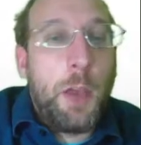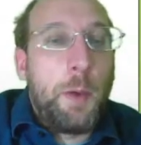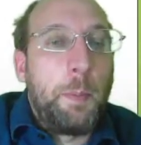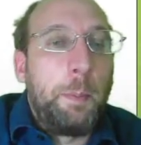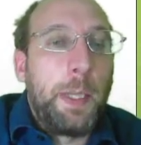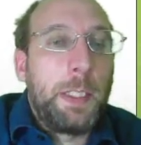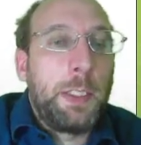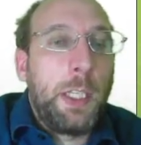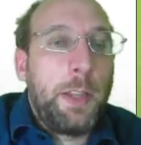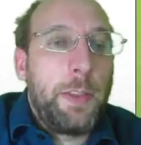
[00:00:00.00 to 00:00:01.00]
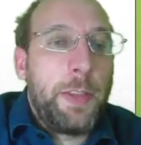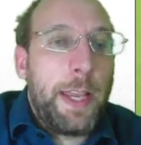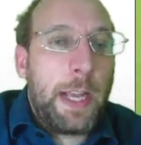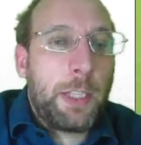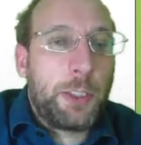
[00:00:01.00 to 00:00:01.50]
but they
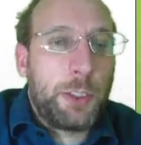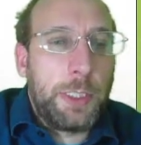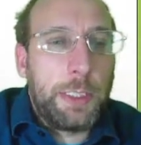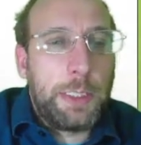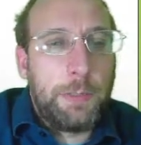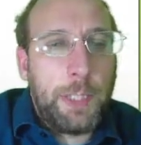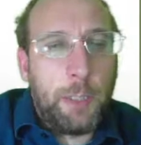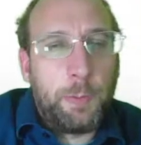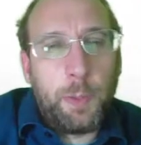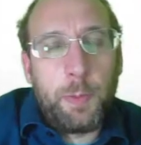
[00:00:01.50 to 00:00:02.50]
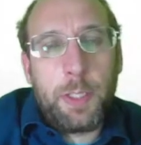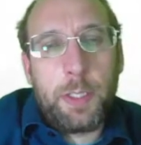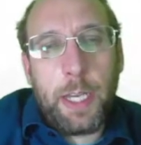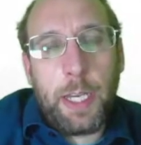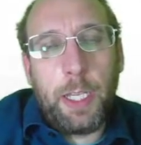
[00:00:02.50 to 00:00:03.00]
actually develop from the
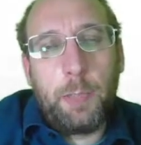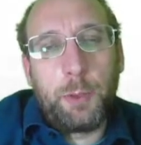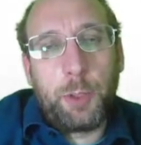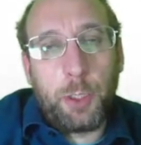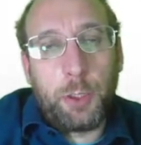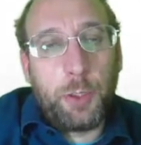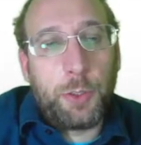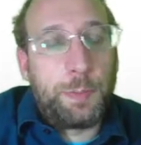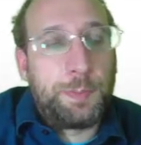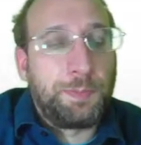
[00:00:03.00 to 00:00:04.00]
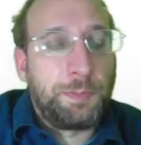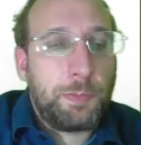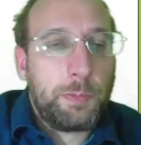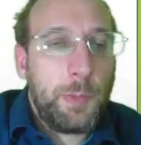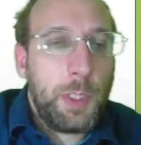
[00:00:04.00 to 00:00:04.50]
same structures.
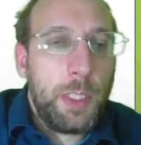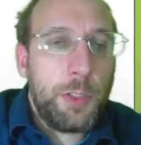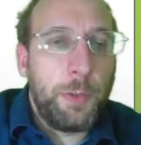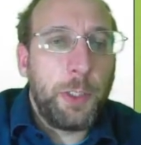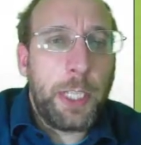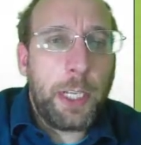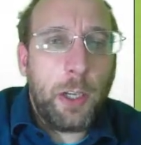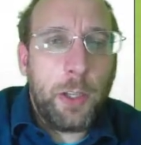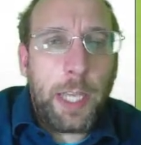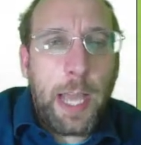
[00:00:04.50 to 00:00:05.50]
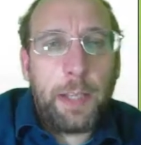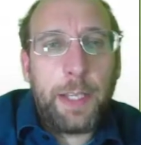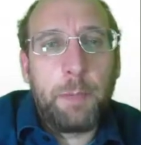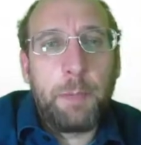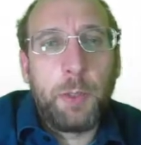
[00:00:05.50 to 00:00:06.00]
So if you look at all the
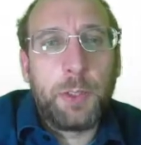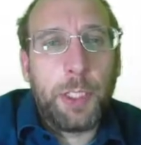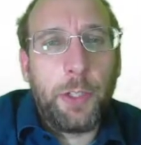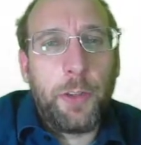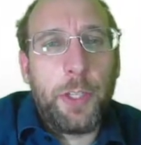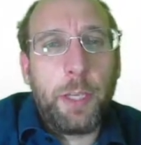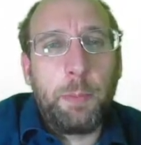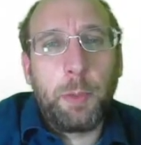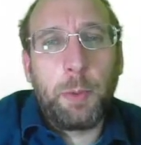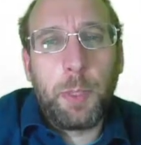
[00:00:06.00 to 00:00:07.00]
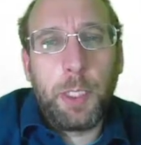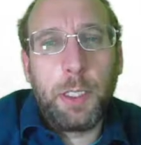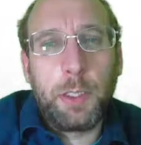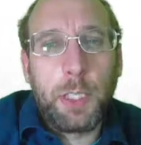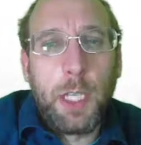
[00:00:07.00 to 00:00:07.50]
highlighted bones here, the purple
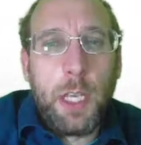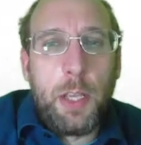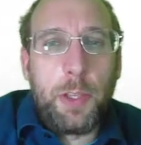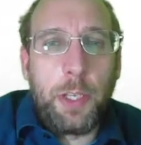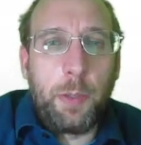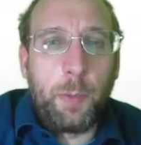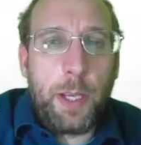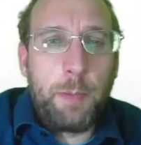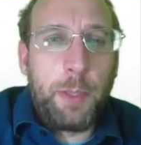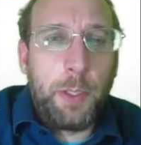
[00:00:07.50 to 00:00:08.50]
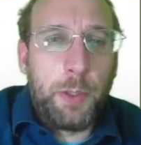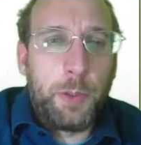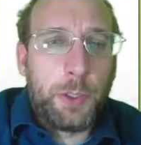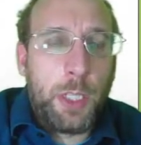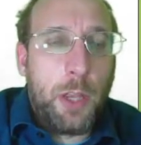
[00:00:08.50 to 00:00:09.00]
ones, the red
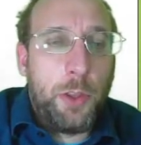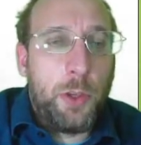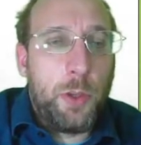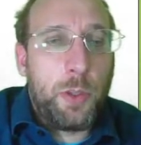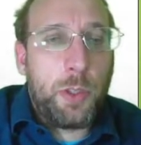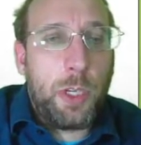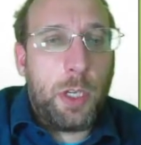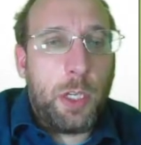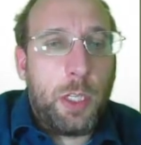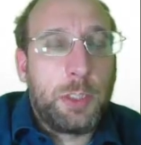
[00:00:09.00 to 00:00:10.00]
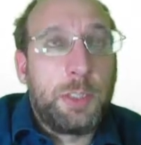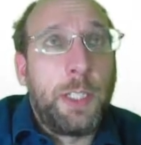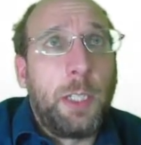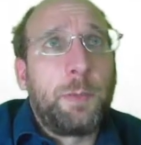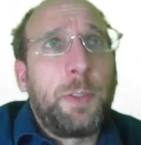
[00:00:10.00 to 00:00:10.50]
bones, those all
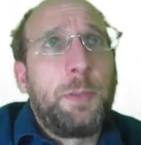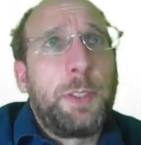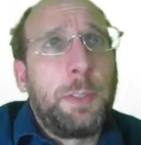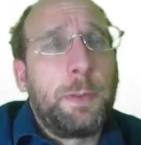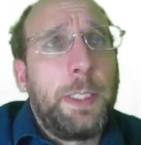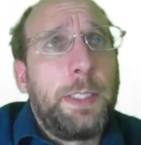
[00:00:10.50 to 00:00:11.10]
develop from from